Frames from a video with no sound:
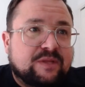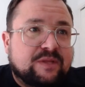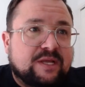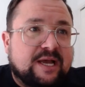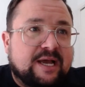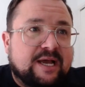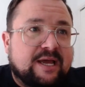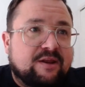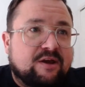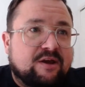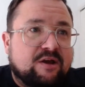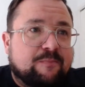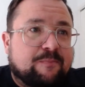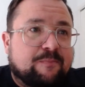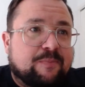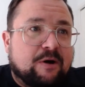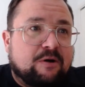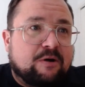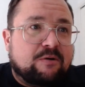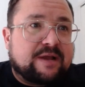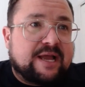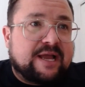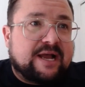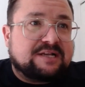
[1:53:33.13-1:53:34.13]
And
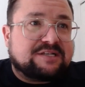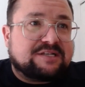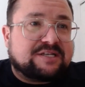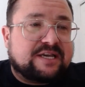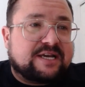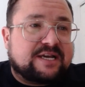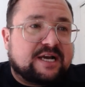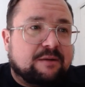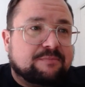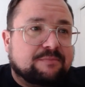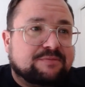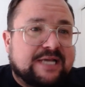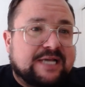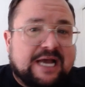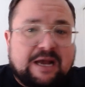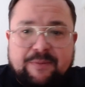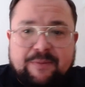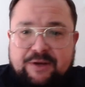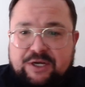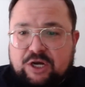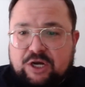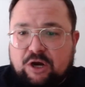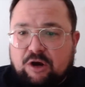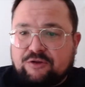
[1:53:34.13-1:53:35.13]
Balkowski comes out
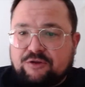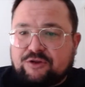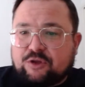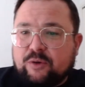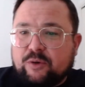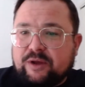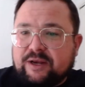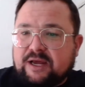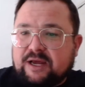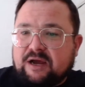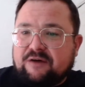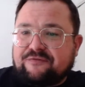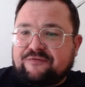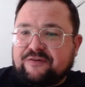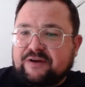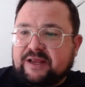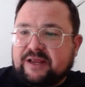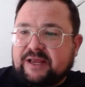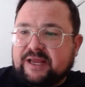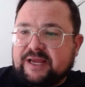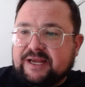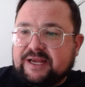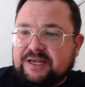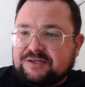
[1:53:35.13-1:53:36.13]
but can't do enough. And
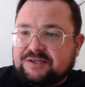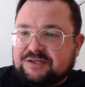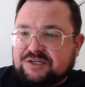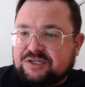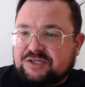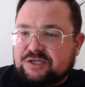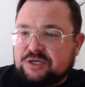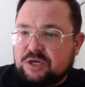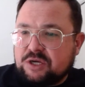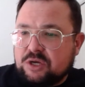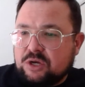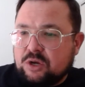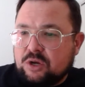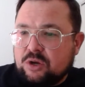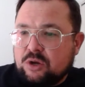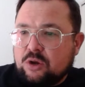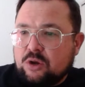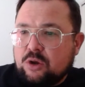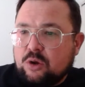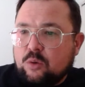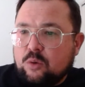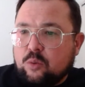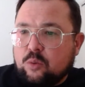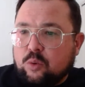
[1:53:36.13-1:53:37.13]
it is
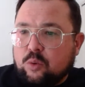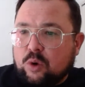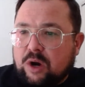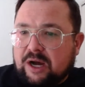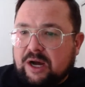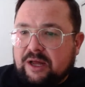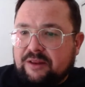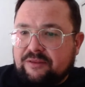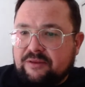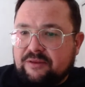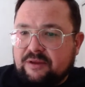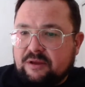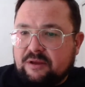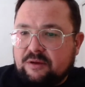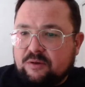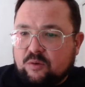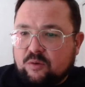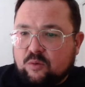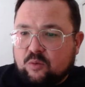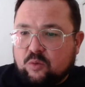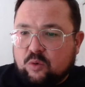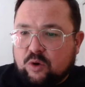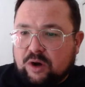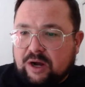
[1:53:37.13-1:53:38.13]
1-1.
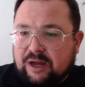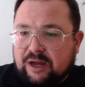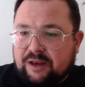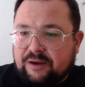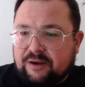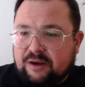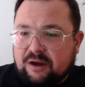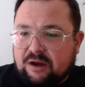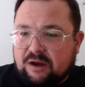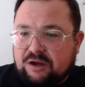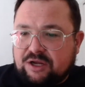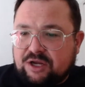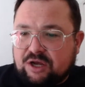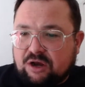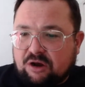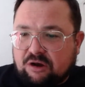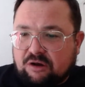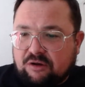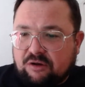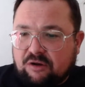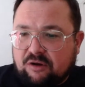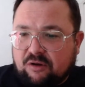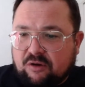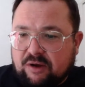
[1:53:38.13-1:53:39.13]
I
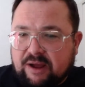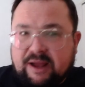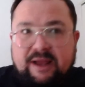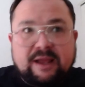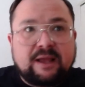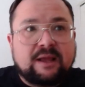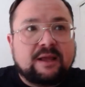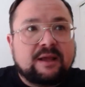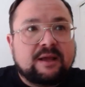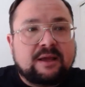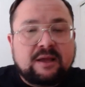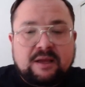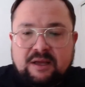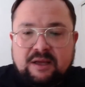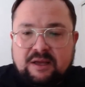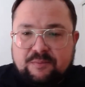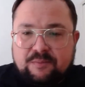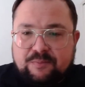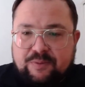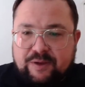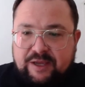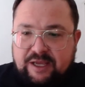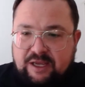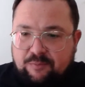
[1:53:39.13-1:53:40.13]
can't lie.
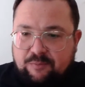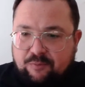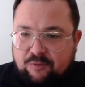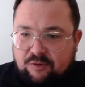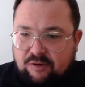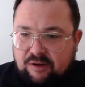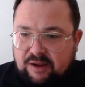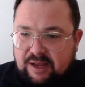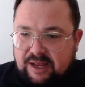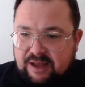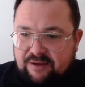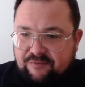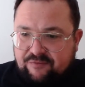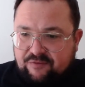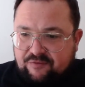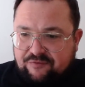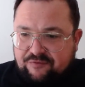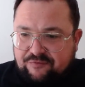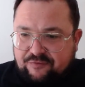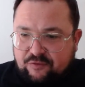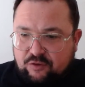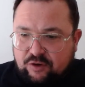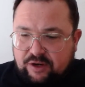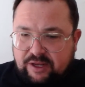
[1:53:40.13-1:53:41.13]
Peterborough have
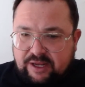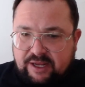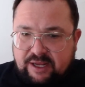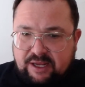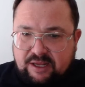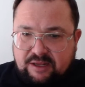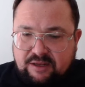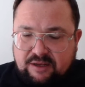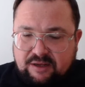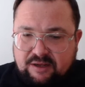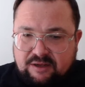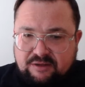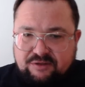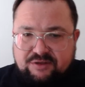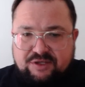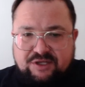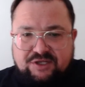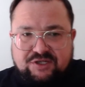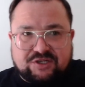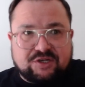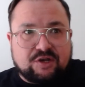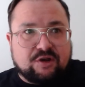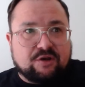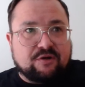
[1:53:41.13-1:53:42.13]
fully
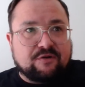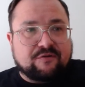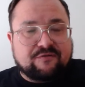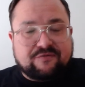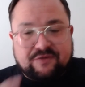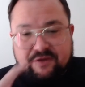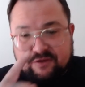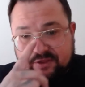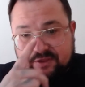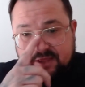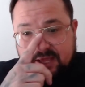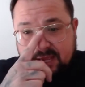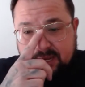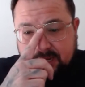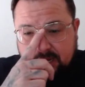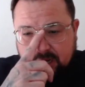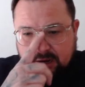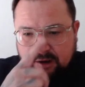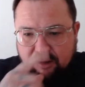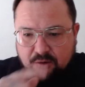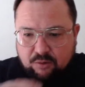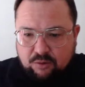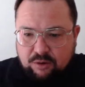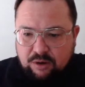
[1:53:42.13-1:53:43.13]
deserved their
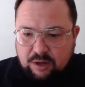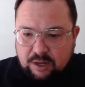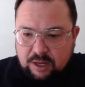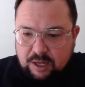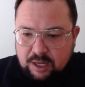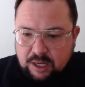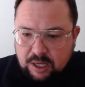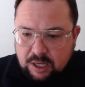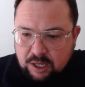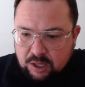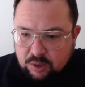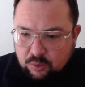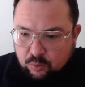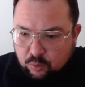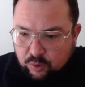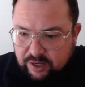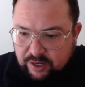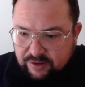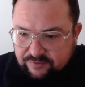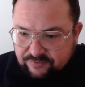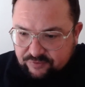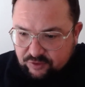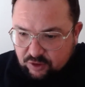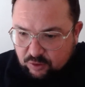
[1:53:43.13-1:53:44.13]
goal. We
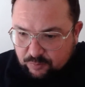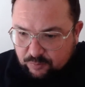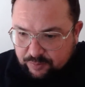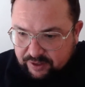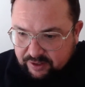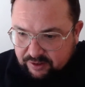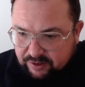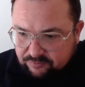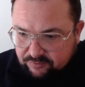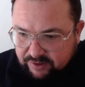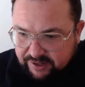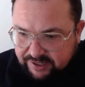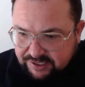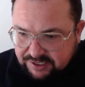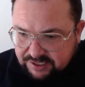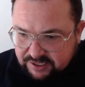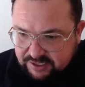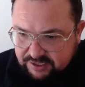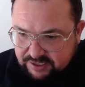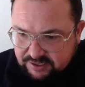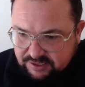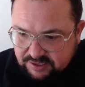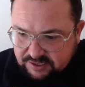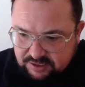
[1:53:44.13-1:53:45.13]
have not been at the
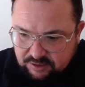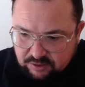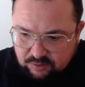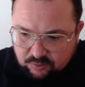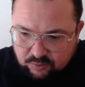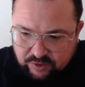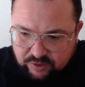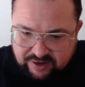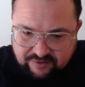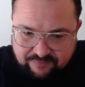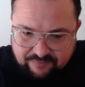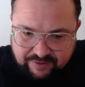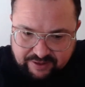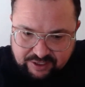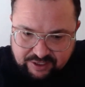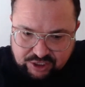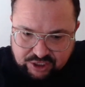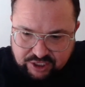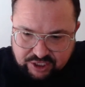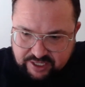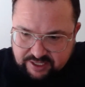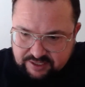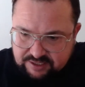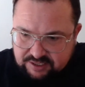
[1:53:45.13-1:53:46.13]
races. We have been
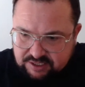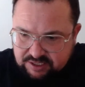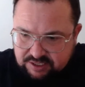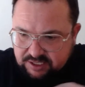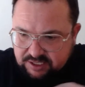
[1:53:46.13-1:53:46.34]
shit.